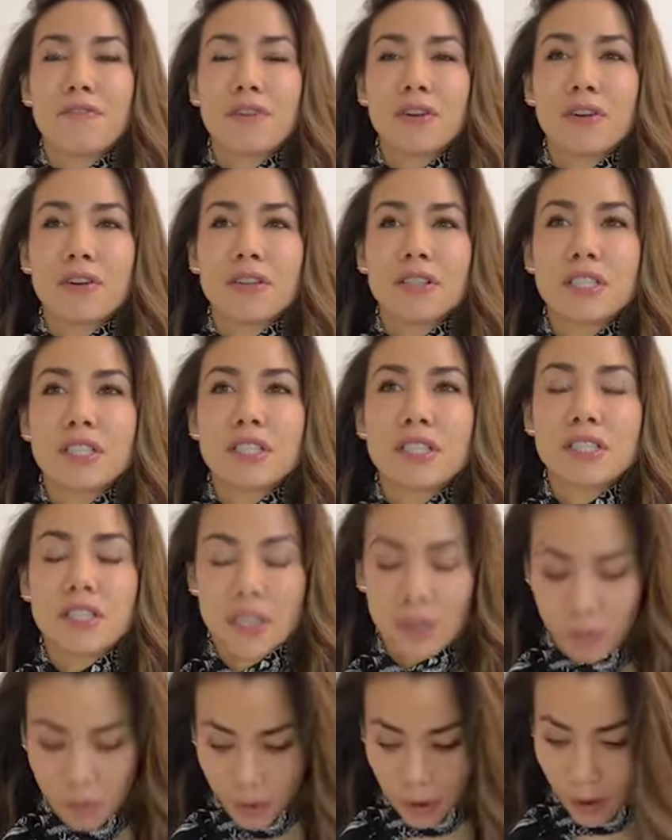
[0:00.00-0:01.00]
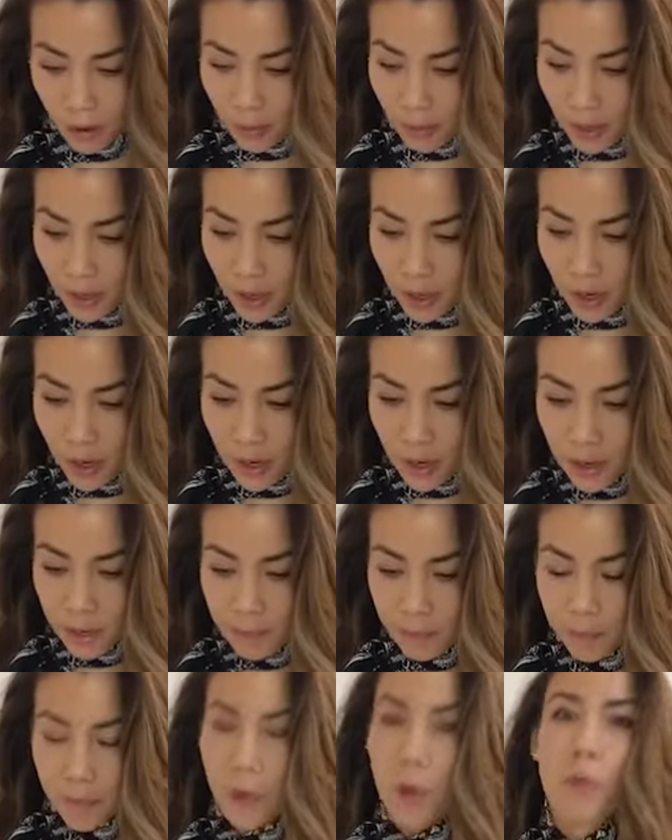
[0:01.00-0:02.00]
First, where are we?
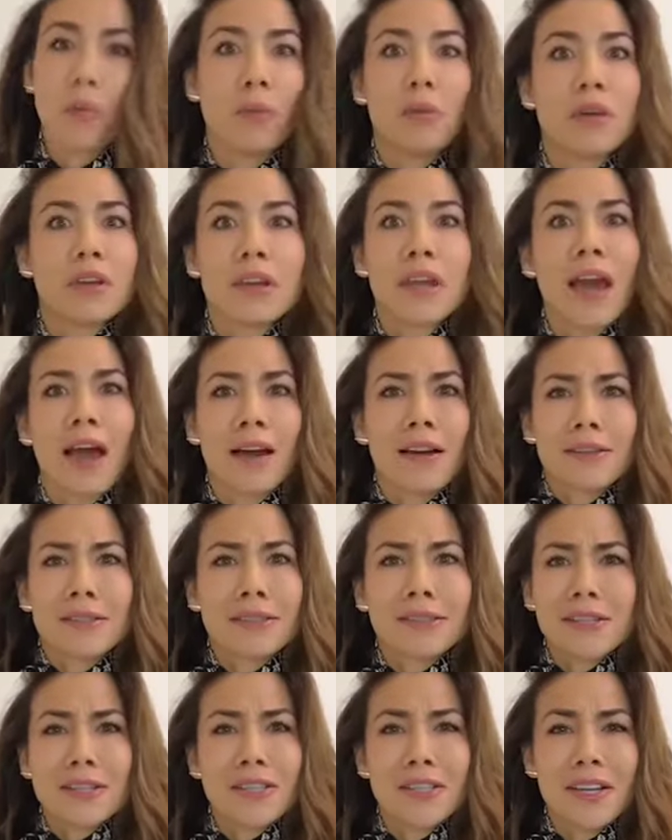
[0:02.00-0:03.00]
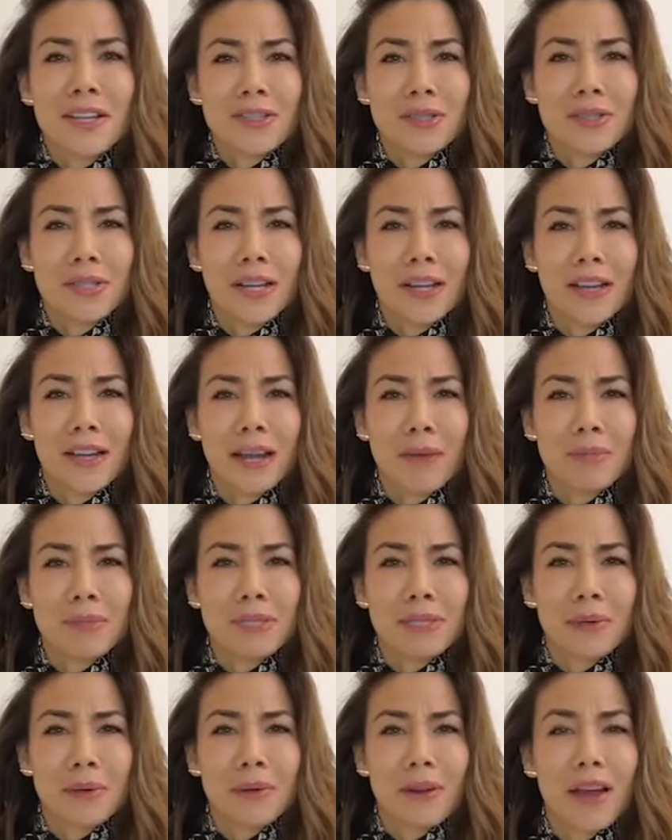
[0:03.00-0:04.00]
Oh, yeah, such an entertaining
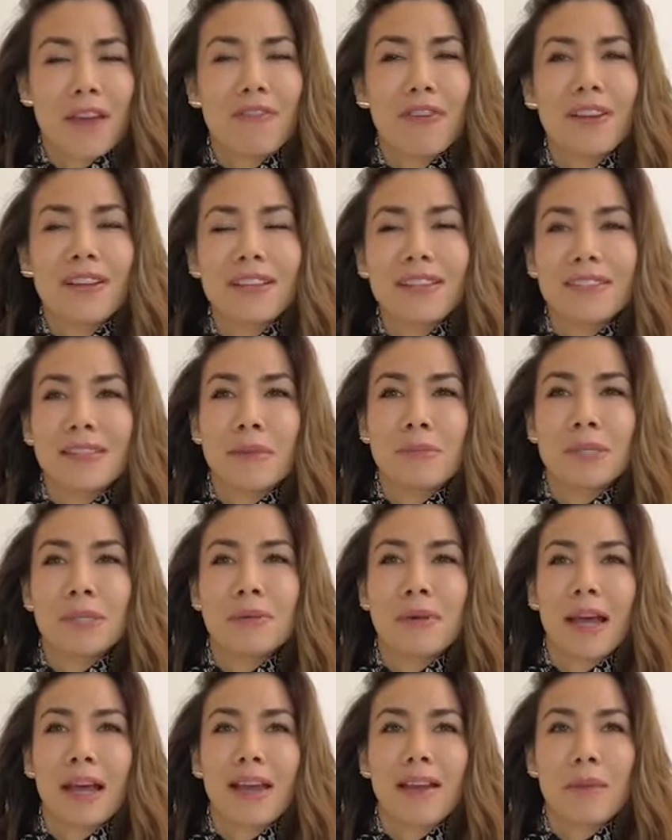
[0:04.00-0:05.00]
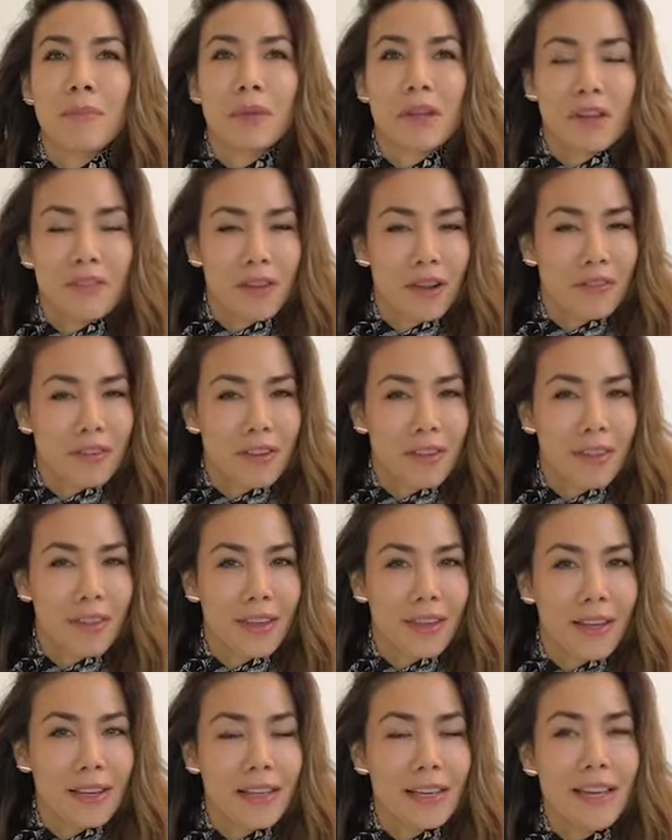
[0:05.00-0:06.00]
episode. I felt like this episode had a bit of
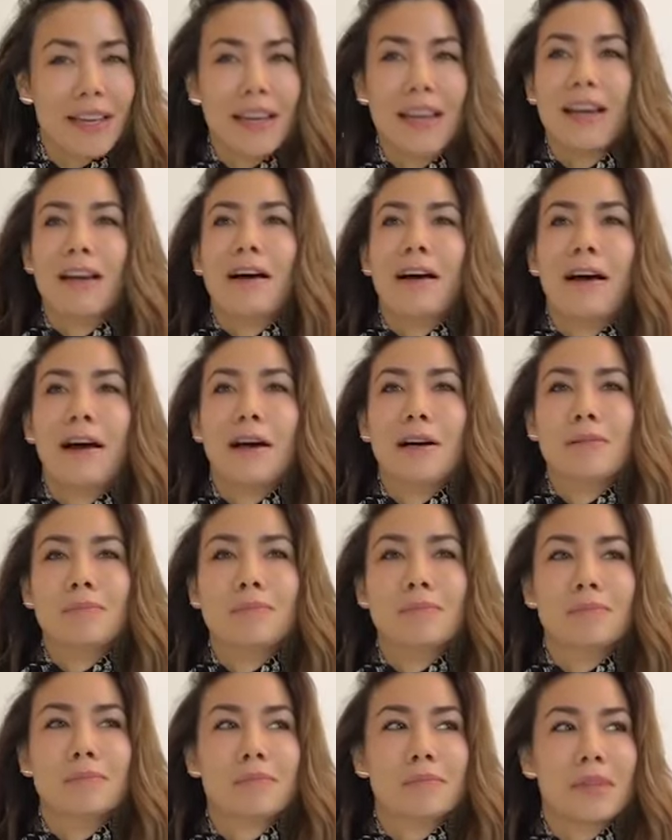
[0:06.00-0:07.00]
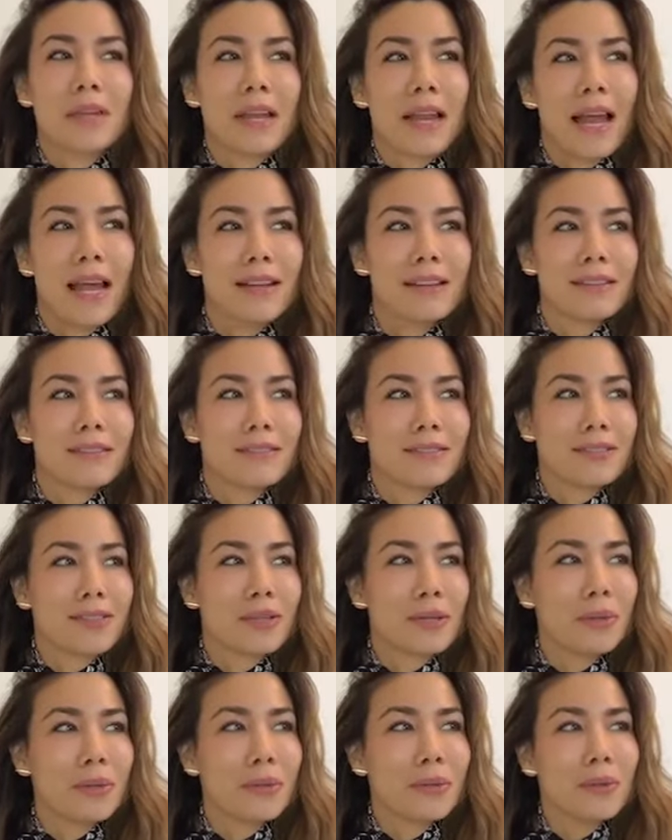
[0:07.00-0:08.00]
everything. It had
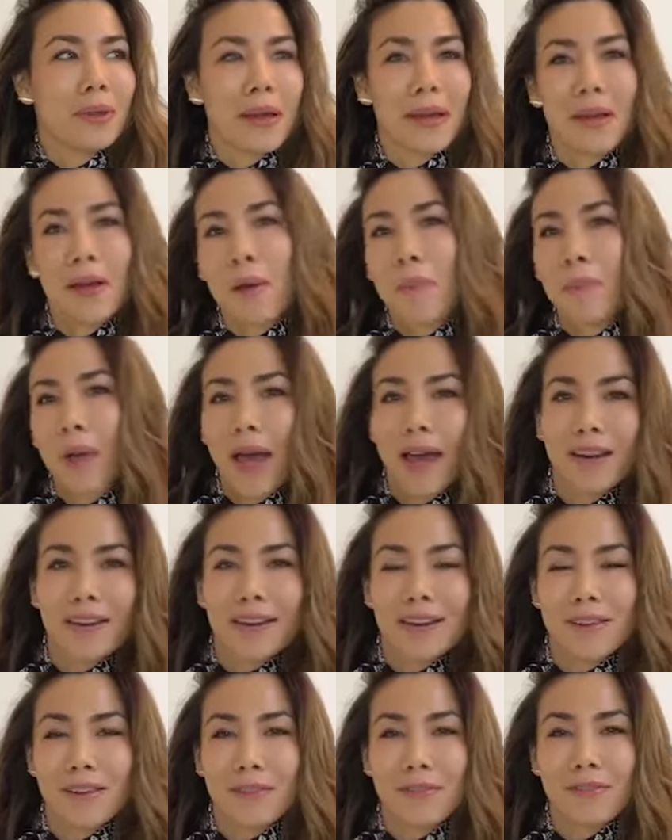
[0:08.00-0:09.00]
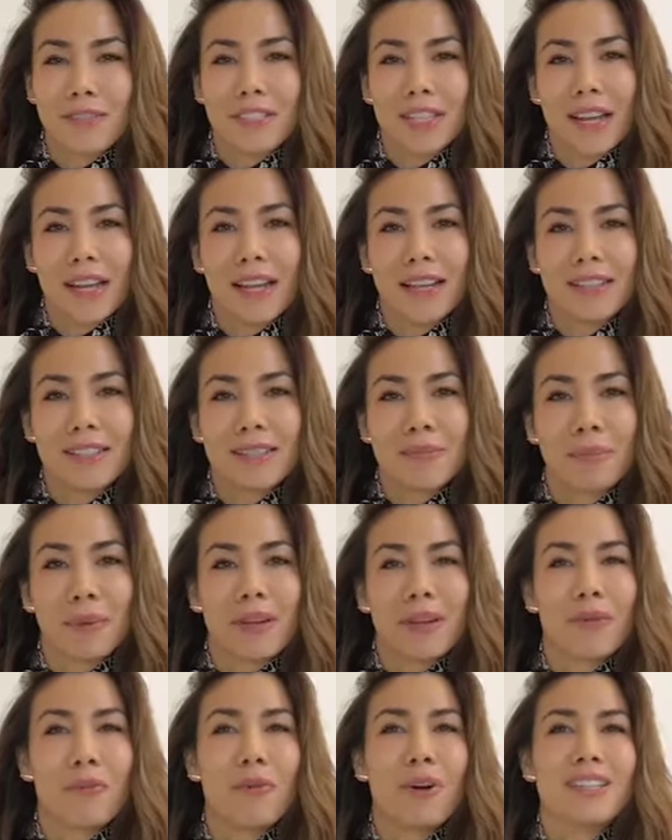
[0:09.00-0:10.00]
two, like, competitive dates,
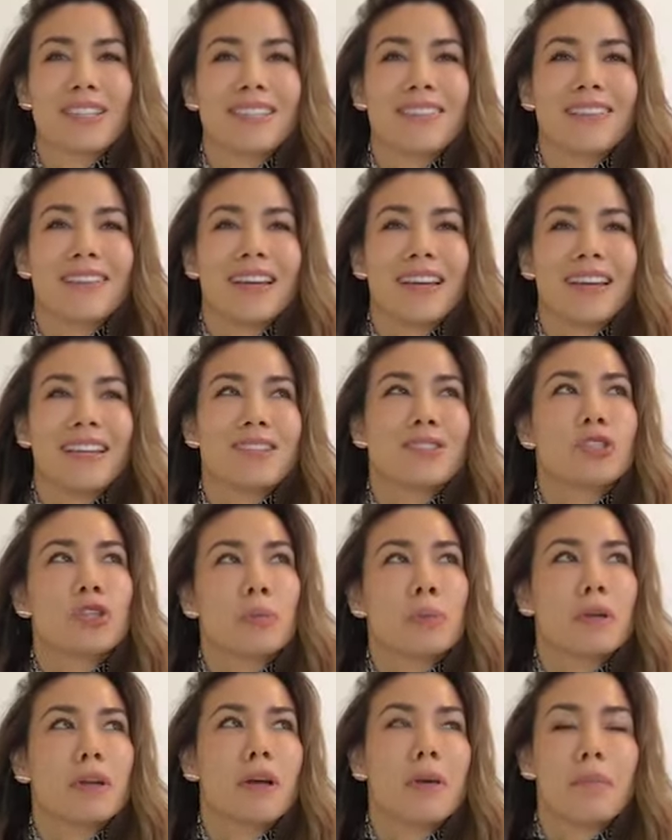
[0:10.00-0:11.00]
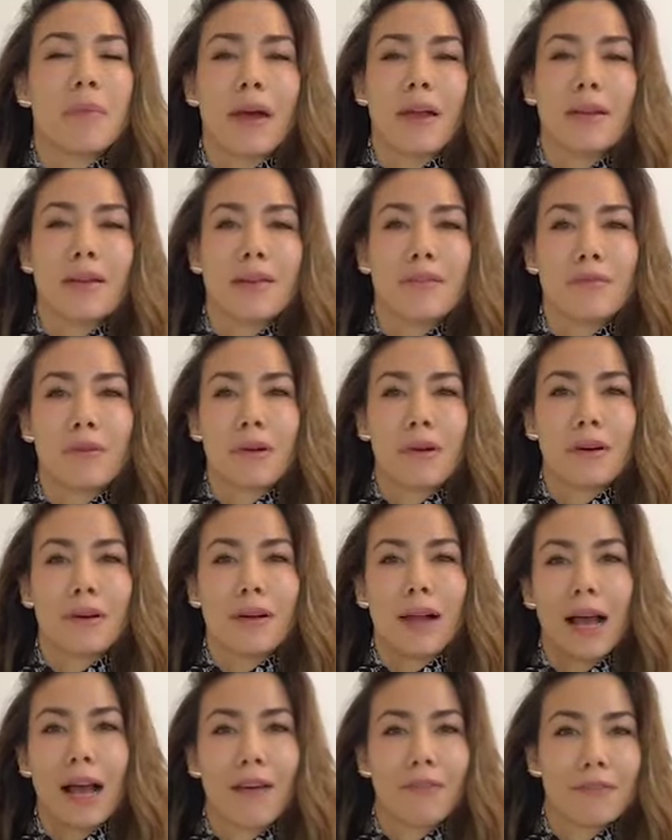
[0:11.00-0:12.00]
but it wasn't, like, stupid competitive
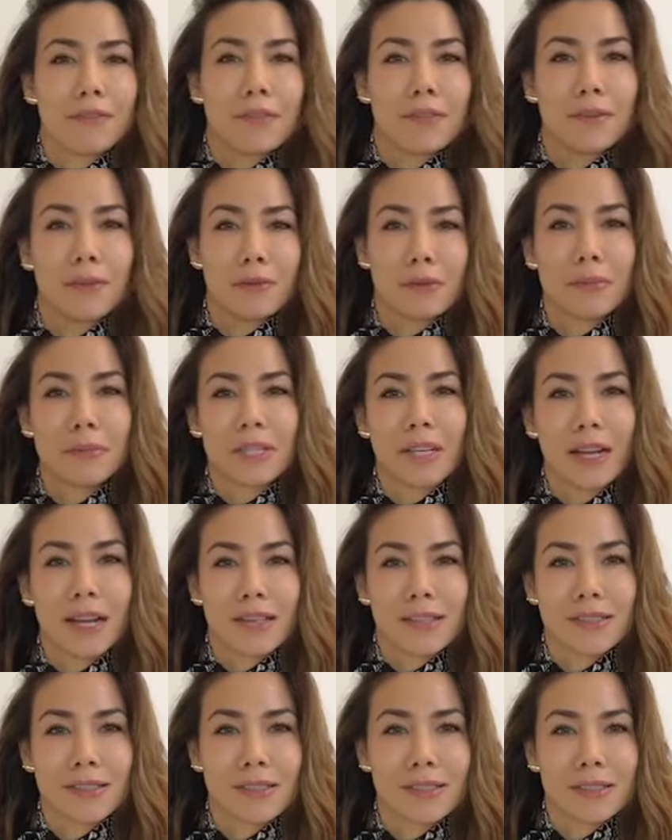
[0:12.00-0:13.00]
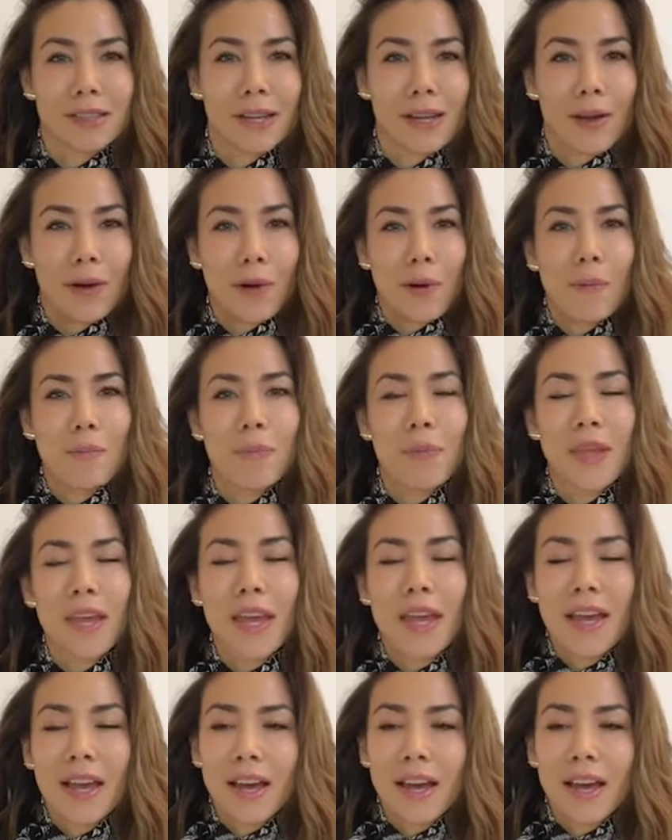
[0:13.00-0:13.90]
where half of the group date has to stay home.